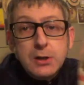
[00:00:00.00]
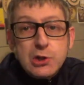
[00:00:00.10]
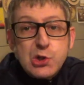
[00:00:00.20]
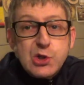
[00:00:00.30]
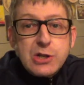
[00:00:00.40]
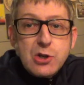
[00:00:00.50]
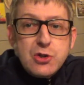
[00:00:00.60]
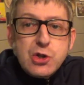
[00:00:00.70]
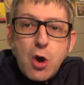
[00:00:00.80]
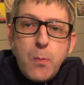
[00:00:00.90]
that sits
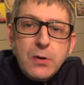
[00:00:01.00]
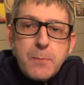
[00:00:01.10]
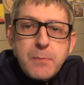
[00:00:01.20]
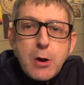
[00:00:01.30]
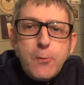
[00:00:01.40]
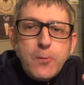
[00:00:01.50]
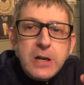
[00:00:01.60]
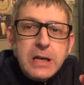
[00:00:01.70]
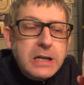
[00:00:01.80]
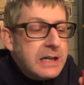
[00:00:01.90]
on top of the
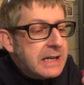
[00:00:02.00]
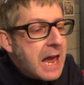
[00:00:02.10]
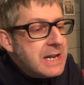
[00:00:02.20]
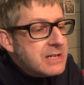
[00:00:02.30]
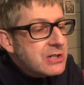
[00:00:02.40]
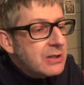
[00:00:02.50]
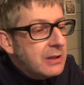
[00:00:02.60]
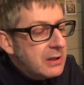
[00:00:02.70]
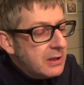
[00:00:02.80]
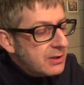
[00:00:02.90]
belfry in Ghent.
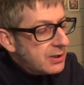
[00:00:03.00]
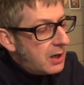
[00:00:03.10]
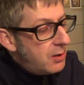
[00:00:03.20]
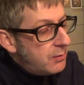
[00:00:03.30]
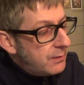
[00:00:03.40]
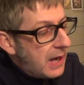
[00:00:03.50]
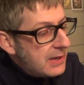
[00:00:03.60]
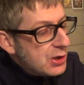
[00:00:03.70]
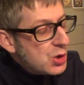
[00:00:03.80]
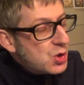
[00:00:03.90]
So
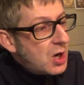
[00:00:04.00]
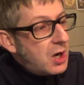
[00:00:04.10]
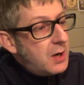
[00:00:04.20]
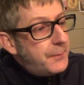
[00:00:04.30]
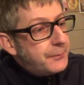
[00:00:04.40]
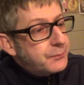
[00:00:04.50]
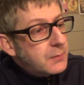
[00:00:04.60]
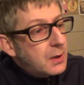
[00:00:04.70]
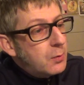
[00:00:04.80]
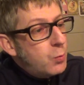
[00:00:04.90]
that's
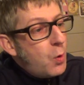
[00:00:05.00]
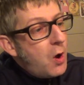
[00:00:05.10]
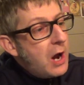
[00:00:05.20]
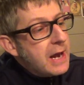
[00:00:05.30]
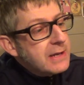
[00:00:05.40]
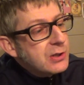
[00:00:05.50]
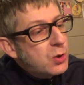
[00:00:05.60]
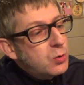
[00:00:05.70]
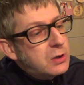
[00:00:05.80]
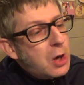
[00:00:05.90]
why it's
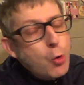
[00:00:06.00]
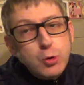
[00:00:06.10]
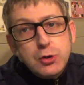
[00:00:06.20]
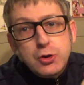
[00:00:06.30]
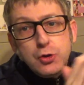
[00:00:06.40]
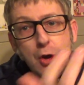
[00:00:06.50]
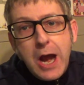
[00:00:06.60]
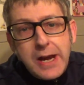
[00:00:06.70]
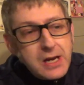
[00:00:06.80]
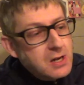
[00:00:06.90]
called Gulden
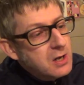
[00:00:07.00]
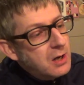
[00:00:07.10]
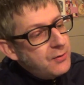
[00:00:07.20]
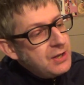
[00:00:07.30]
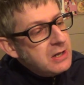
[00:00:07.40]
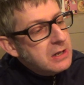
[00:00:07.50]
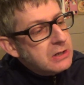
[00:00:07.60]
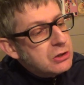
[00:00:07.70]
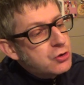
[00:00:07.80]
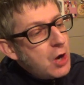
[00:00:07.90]
Draak. I think
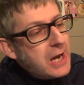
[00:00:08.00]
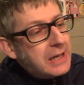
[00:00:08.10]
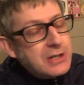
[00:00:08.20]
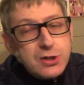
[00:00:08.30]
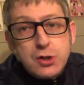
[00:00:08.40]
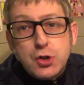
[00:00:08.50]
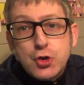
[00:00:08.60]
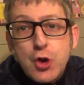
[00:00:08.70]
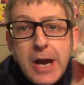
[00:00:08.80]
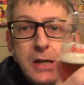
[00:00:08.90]
Draak is
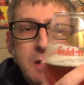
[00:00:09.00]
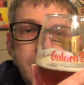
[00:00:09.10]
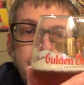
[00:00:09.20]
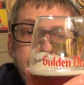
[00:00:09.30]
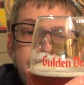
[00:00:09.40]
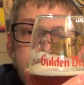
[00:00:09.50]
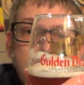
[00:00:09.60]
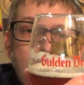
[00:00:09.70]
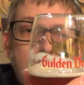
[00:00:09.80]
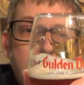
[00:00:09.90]
dragon,
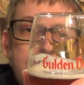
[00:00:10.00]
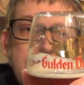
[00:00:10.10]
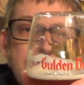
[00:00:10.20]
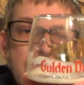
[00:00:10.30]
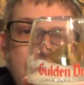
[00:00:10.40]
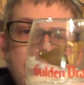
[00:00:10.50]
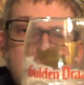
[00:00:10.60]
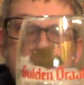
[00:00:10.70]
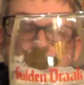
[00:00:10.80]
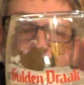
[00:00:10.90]
and it's the
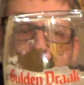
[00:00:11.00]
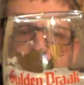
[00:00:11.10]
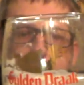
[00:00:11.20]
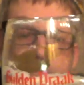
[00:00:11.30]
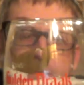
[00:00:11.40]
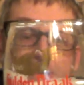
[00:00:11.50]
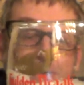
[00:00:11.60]
sort of, I